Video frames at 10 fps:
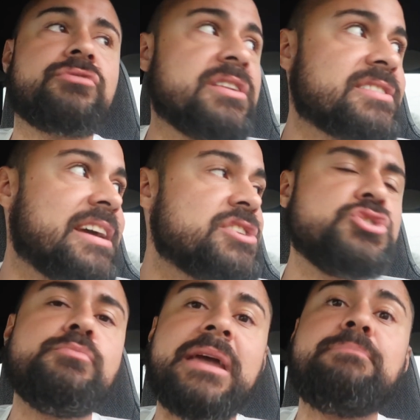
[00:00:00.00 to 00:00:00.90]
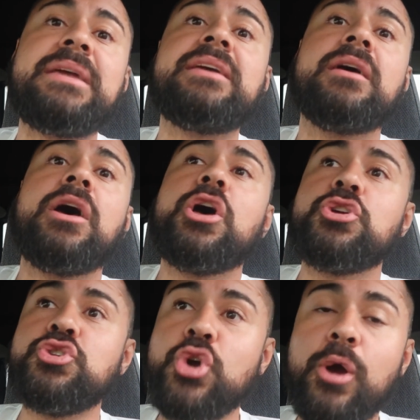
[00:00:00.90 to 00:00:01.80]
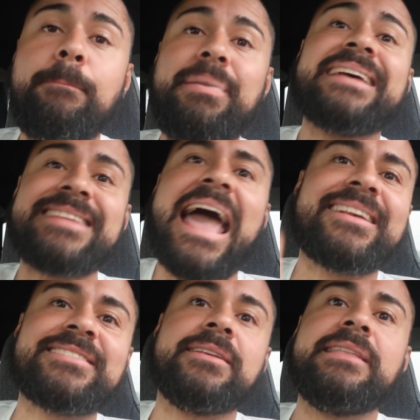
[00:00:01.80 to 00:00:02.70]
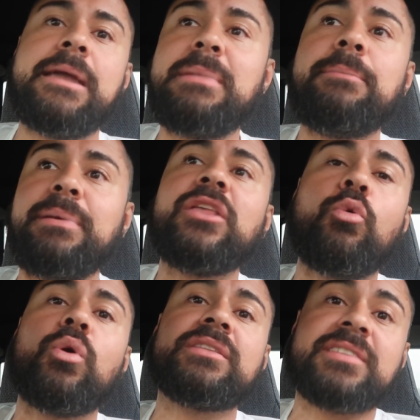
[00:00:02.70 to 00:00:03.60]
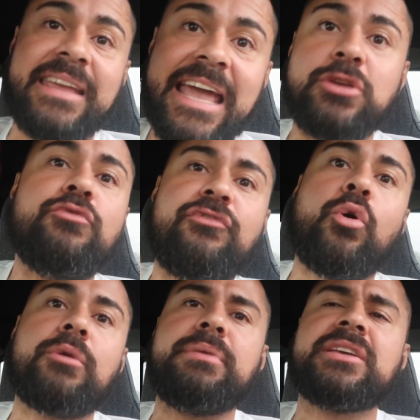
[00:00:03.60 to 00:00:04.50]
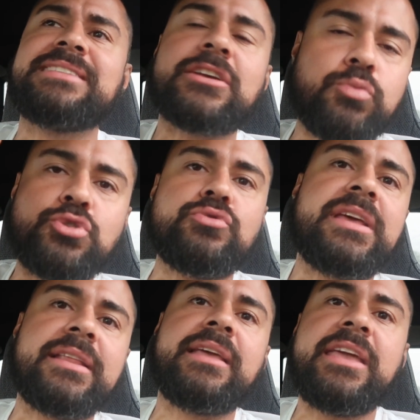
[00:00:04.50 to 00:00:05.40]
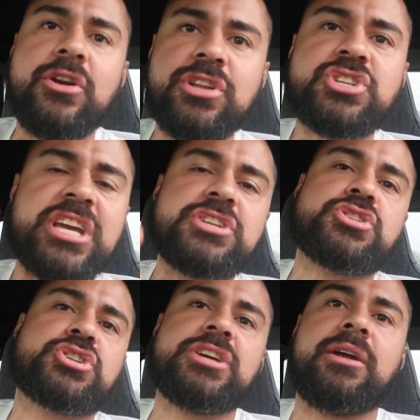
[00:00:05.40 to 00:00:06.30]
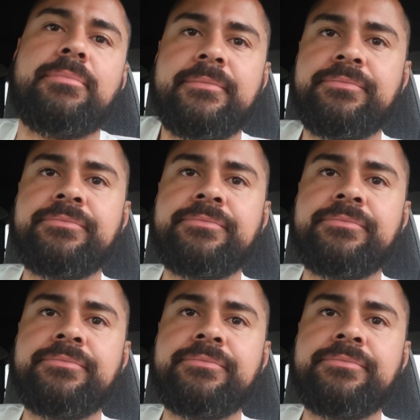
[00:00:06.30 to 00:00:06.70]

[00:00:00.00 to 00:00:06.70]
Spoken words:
criticizing you may be your best asset. They may be the one to get you forward because that's what you needed to hear to change your shit up.